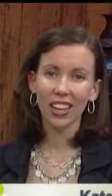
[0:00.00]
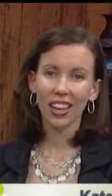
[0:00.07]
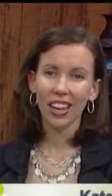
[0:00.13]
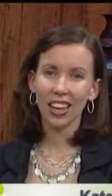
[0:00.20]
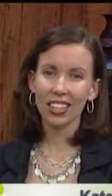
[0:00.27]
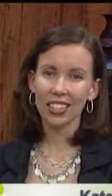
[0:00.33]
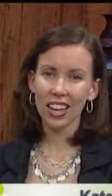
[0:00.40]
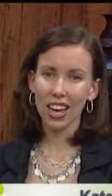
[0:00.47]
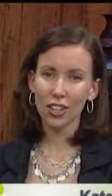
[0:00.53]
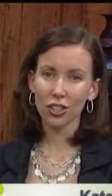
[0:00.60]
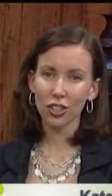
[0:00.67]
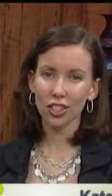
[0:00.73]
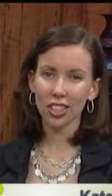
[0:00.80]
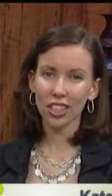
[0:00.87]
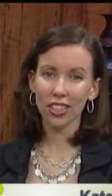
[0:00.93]
it's
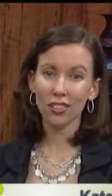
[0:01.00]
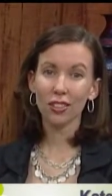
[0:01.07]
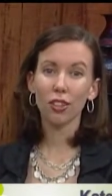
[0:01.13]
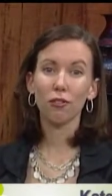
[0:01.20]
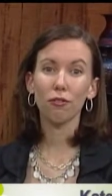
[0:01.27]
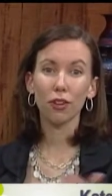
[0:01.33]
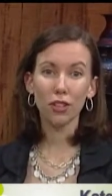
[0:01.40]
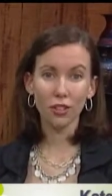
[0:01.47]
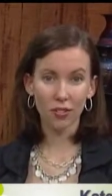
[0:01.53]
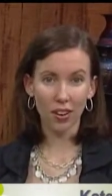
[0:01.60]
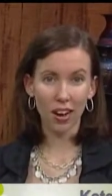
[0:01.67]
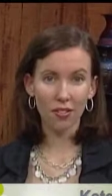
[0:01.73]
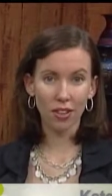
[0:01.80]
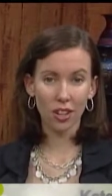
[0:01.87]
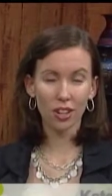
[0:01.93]
actually the first
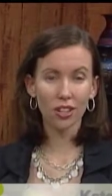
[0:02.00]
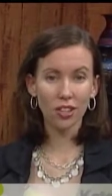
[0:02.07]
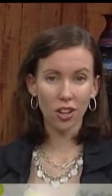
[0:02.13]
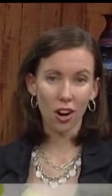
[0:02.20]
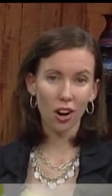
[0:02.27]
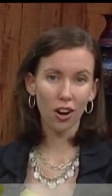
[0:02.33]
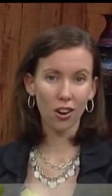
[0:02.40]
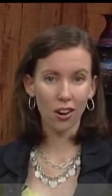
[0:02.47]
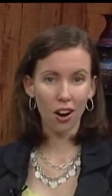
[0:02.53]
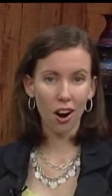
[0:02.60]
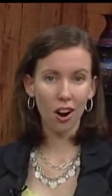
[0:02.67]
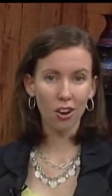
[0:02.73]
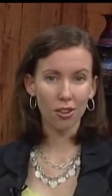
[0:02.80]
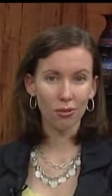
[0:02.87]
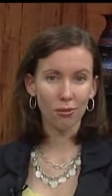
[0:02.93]
five years are,
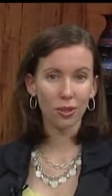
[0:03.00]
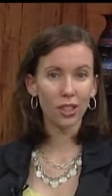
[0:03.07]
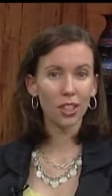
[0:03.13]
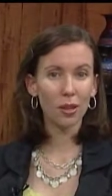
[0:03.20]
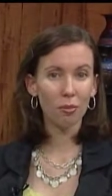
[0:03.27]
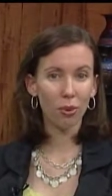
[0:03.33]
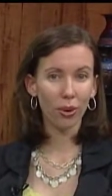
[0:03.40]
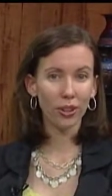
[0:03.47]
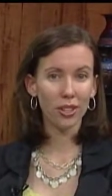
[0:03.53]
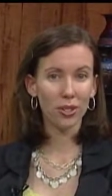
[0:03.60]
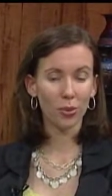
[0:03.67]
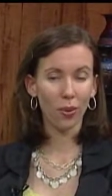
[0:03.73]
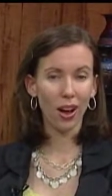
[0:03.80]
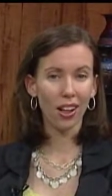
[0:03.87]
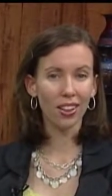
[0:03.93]
are really important
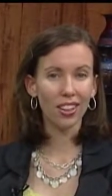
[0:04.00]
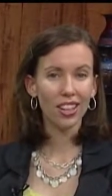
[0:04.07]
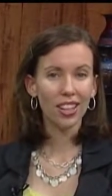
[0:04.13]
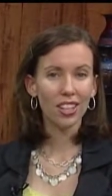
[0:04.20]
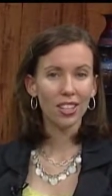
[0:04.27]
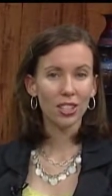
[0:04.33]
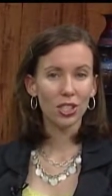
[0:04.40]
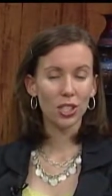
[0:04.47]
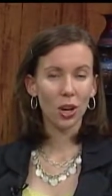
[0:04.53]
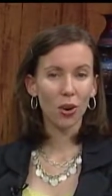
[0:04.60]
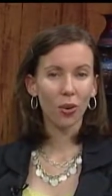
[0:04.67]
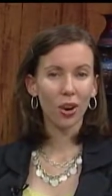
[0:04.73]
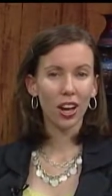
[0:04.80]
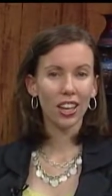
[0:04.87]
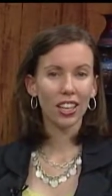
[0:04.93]
as well.
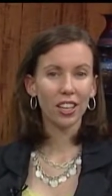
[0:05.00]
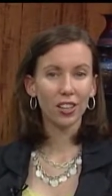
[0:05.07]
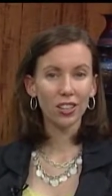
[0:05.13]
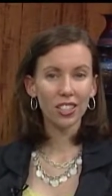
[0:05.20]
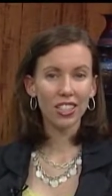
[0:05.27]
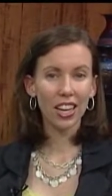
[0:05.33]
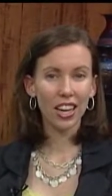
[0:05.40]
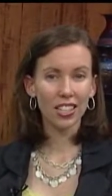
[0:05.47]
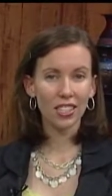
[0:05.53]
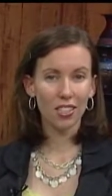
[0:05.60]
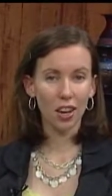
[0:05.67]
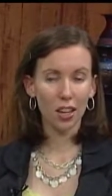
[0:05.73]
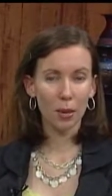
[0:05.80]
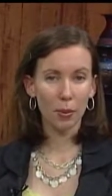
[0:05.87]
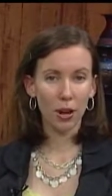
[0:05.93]
So uh, here today to
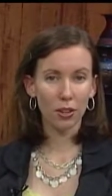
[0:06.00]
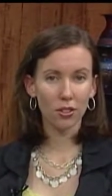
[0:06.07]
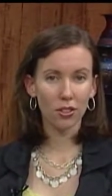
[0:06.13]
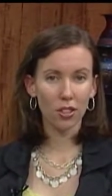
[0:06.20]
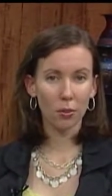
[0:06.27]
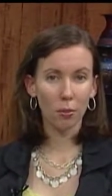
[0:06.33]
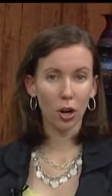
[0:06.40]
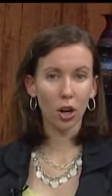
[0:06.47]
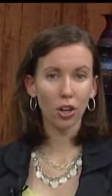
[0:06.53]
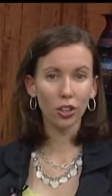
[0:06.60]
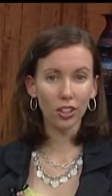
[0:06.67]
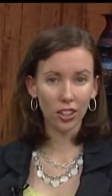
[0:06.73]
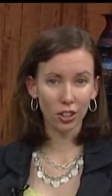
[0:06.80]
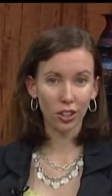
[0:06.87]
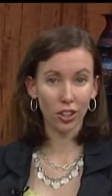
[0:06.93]
talk about some
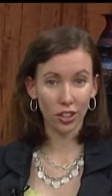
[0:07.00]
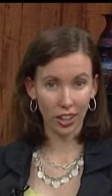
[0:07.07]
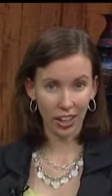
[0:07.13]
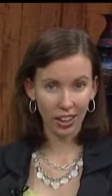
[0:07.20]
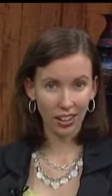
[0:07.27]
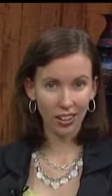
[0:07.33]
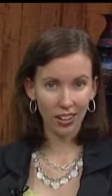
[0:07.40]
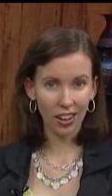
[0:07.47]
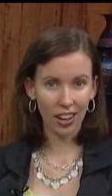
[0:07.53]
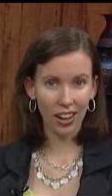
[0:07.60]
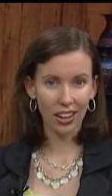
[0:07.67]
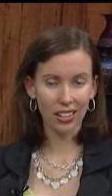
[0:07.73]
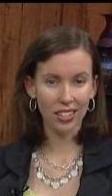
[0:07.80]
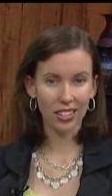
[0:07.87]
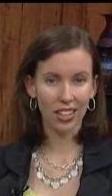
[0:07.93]
early learning
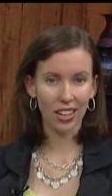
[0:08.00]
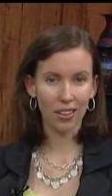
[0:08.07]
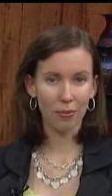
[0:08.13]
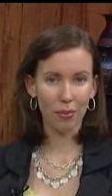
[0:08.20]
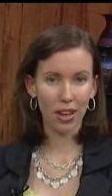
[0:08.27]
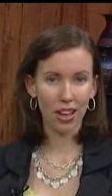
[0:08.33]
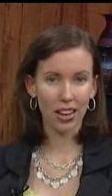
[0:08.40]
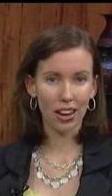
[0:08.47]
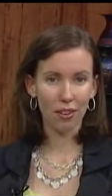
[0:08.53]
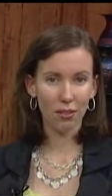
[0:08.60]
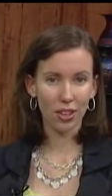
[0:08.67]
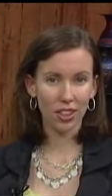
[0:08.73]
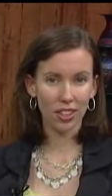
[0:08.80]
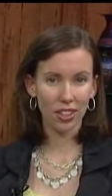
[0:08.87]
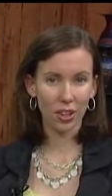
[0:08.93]
and, um, and
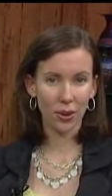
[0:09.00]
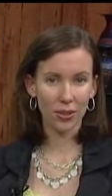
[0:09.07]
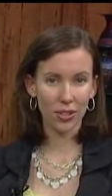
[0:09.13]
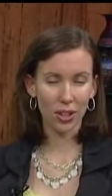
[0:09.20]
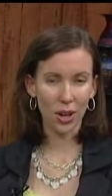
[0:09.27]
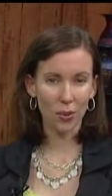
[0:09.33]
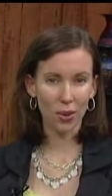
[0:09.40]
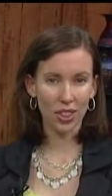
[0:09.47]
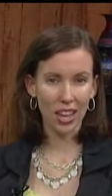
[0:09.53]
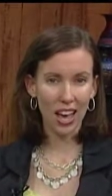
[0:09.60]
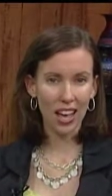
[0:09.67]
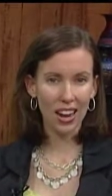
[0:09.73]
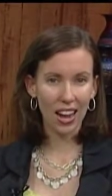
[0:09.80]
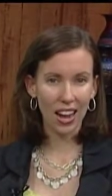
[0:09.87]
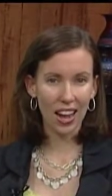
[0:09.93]
everything that goes along with
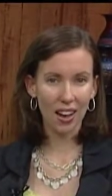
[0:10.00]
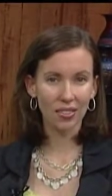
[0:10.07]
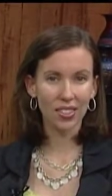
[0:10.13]
that, I have